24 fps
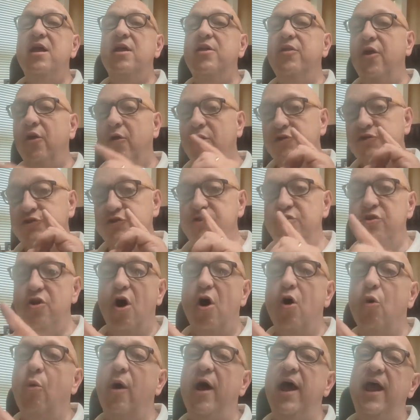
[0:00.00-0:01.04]
There is
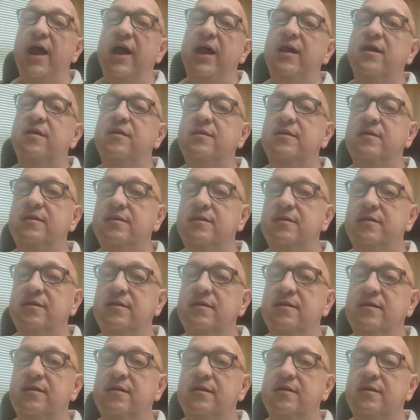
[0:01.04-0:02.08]
no way
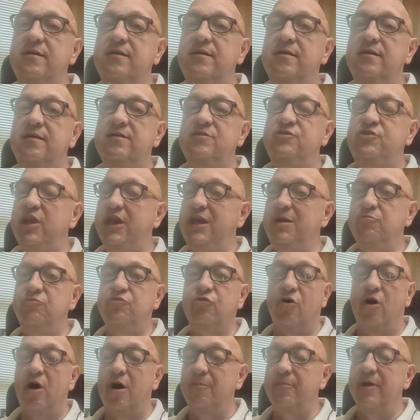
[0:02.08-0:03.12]
Team
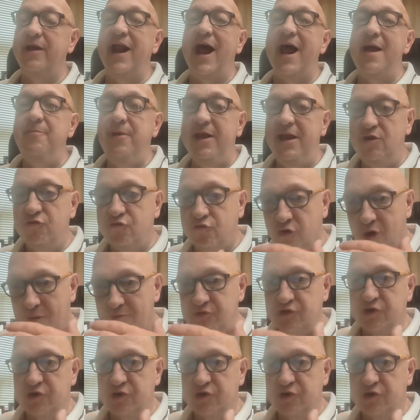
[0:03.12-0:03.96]
Trump, and I mean Trump